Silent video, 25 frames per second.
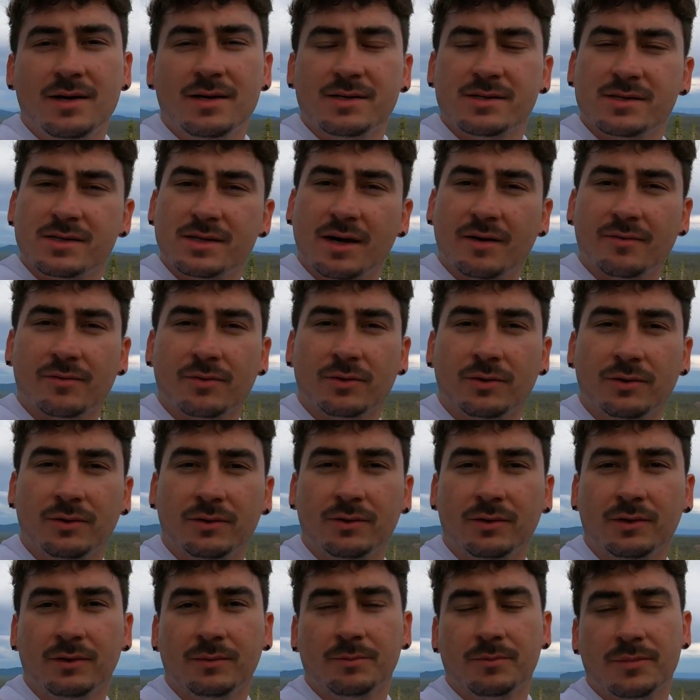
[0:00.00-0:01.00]

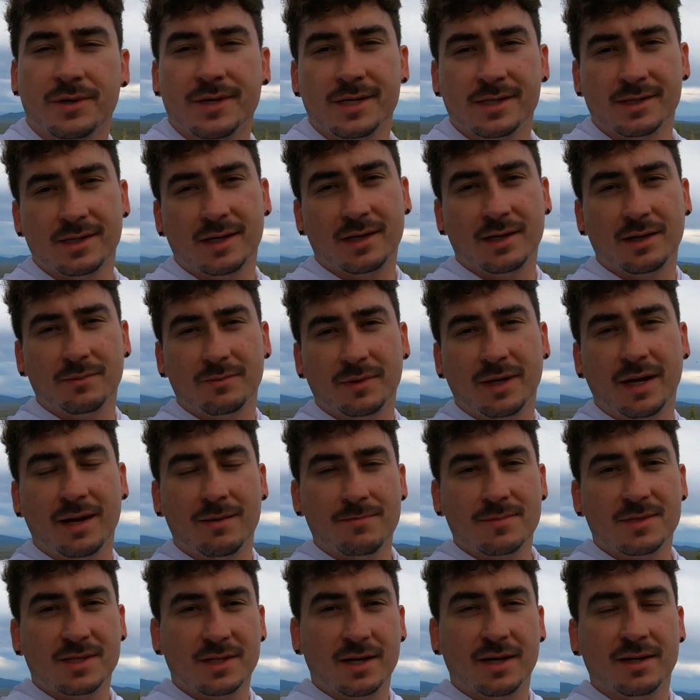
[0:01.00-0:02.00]
several pre-set up
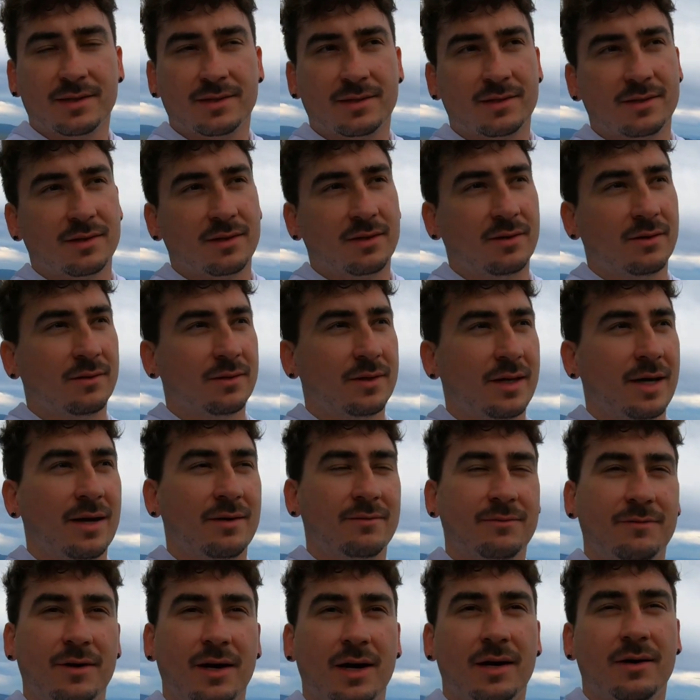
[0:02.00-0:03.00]
campsites, so they
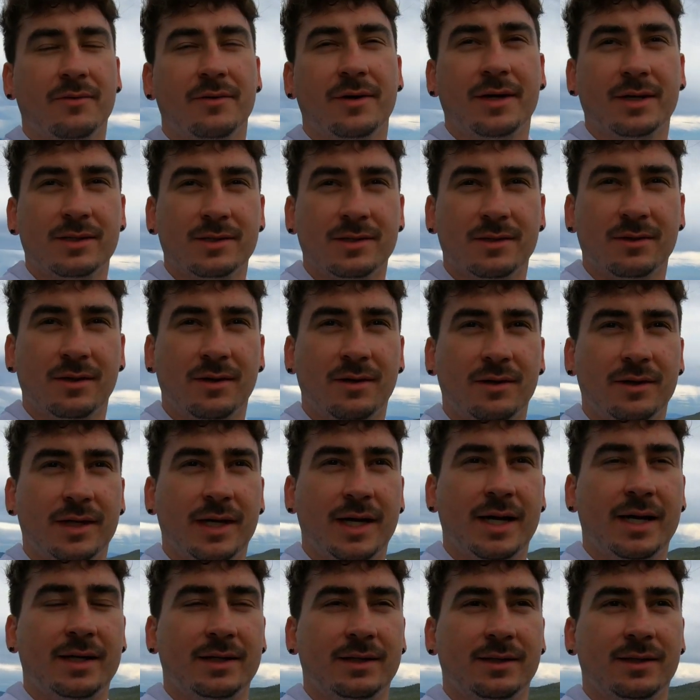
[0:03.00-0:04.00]
have fire rings and all
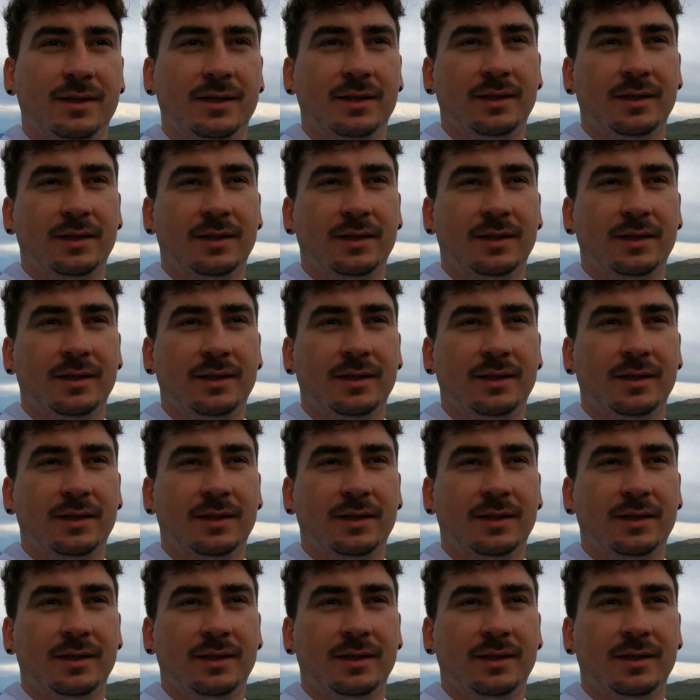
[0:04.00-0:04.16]
that.